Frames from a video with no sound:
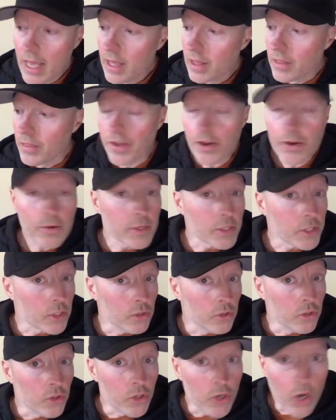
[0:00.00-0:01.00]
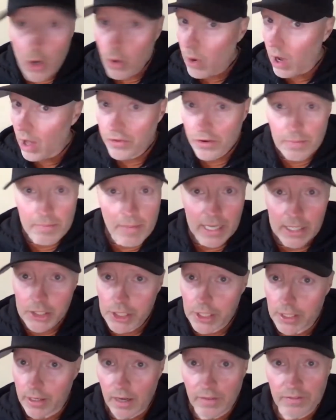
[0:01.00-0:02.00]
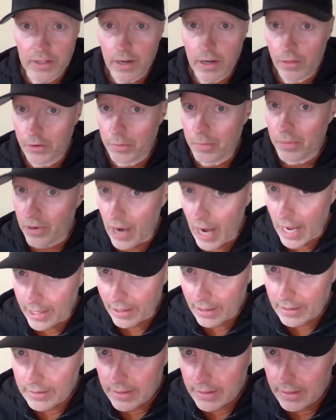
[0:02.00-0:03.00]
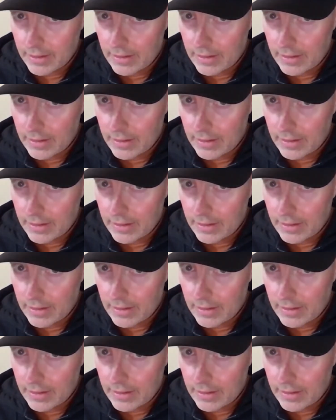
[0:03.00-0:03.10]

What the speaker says: there is no other mention of another product,